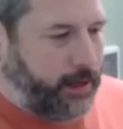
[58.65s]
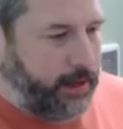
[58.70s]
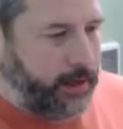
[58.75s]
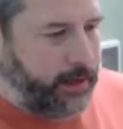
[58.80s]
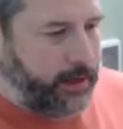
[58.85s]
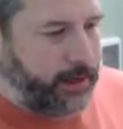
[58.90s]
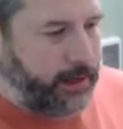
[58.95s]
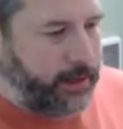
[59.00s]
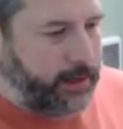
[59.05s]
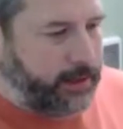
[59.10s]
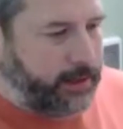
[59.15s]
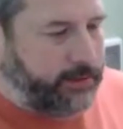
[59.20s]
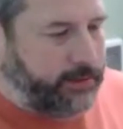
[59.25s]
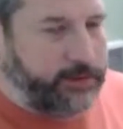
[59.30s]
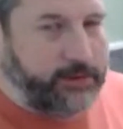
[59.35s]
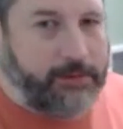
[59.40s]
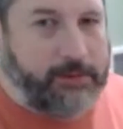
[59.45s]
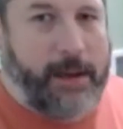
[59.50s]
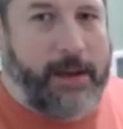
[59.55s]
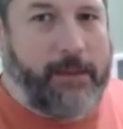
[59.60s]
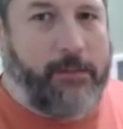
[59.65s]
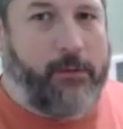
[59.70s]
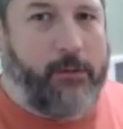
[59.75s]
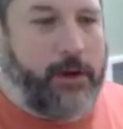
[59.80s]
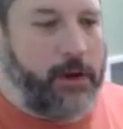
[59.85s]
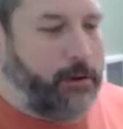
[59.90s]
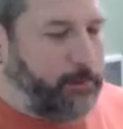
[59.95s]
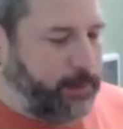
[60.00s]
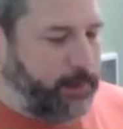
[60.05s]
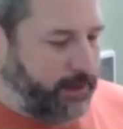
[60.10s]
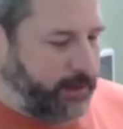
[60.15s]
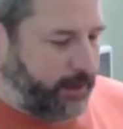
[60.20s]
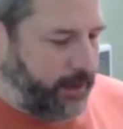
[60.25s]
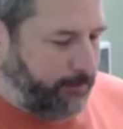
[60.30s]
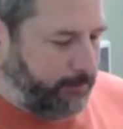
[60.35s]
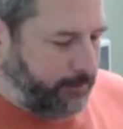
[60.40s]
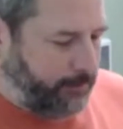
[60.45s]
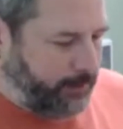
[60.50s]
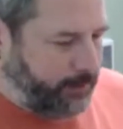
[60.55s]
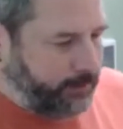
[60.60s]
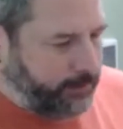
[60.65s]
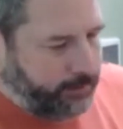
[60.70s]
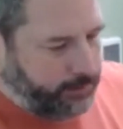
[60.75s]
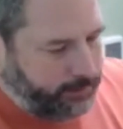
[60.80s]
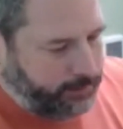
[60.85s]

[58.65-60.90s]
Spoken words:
and get this bad boy opened up.